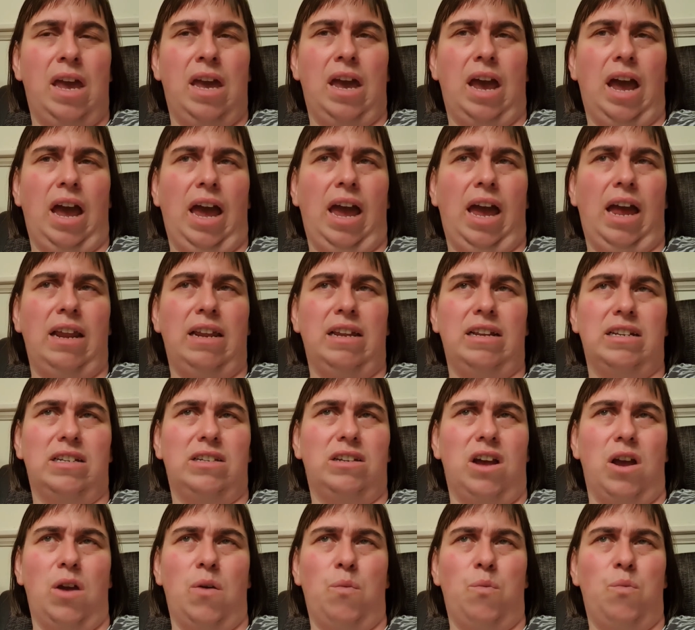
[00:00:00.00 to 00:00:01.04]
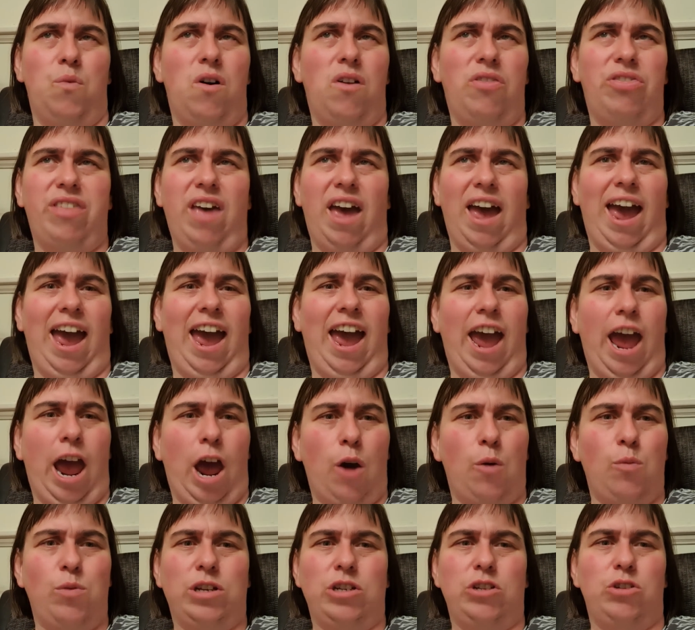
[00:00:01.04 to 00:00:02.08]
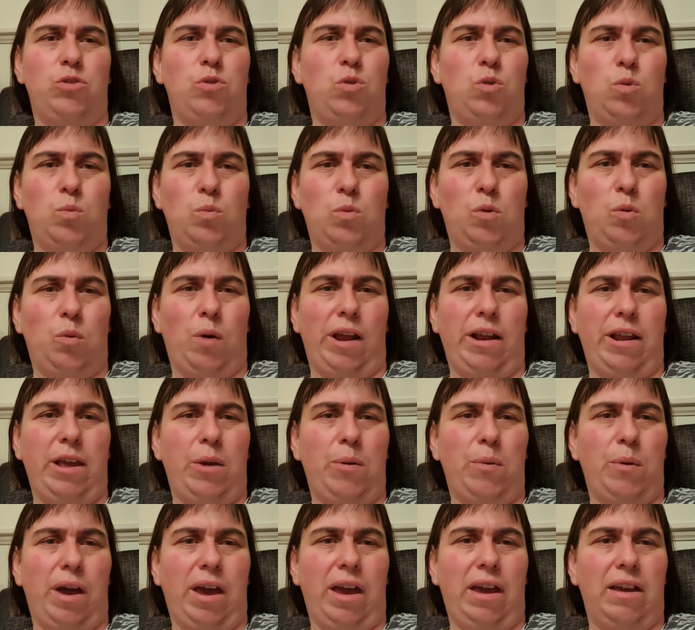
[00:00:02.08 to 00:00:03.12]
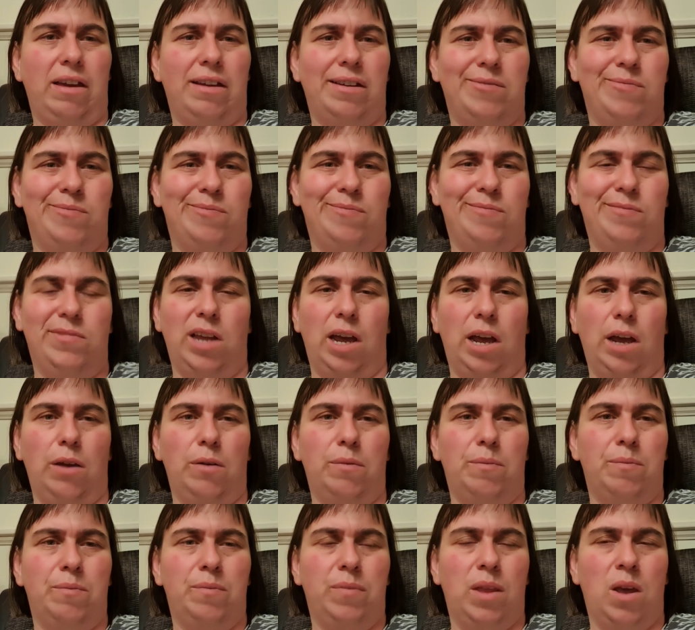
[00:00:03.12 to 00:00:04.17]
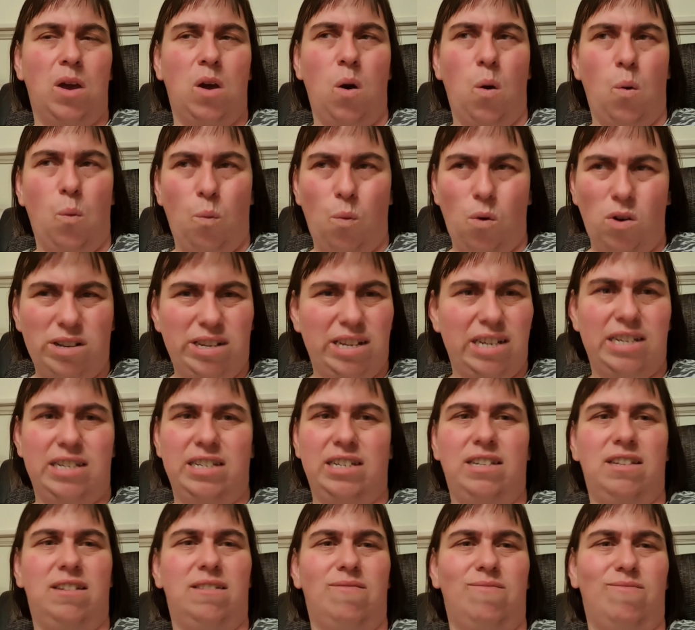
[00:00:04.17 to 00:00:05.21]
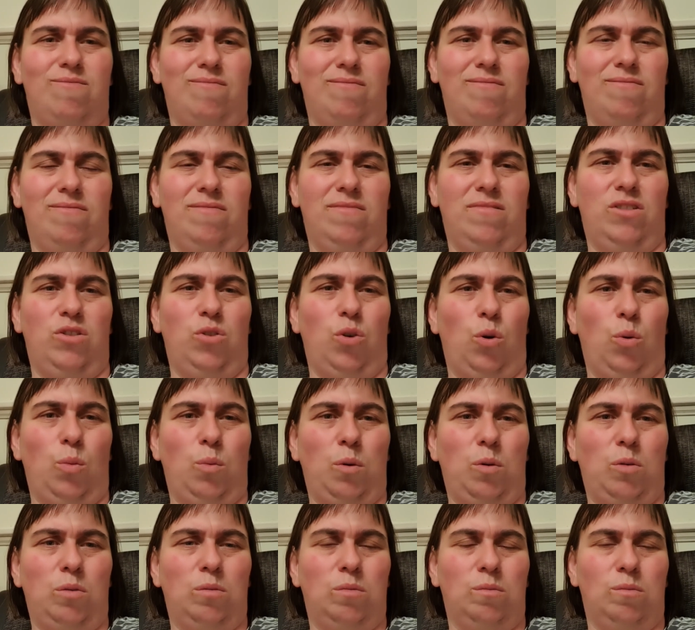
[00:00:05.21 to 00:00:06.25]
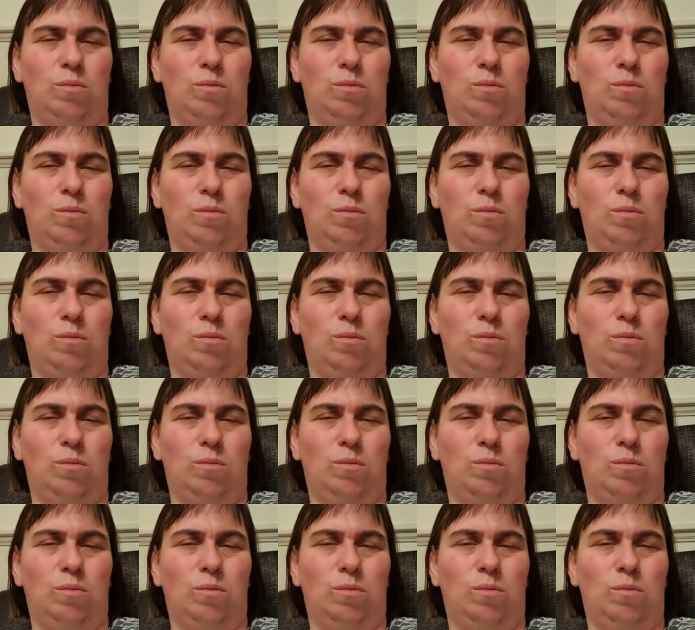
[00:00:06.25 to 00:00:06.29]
And it's like, what the hell is normal anyway? No, what is normal?